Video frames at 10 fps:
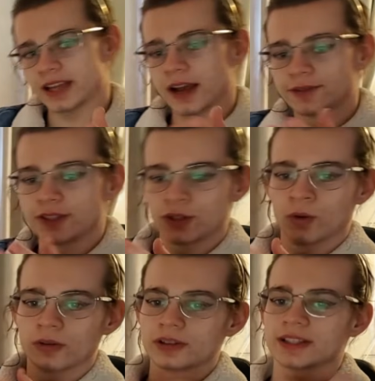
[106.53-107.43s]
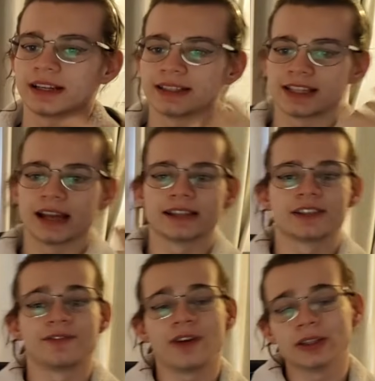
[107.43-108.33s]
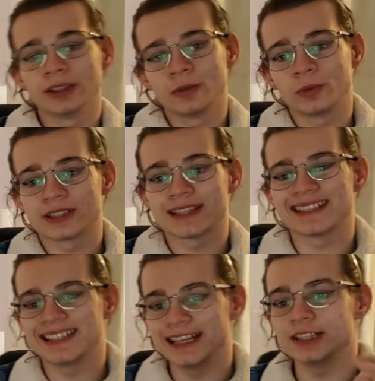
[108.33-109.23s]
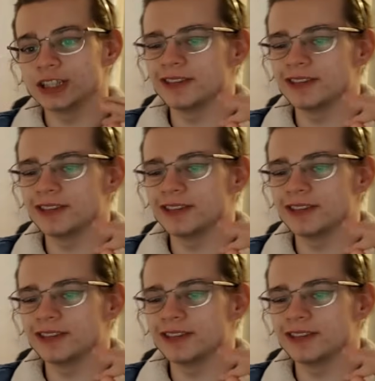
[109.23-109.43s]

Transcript: of tutorials I decided to follow was the CG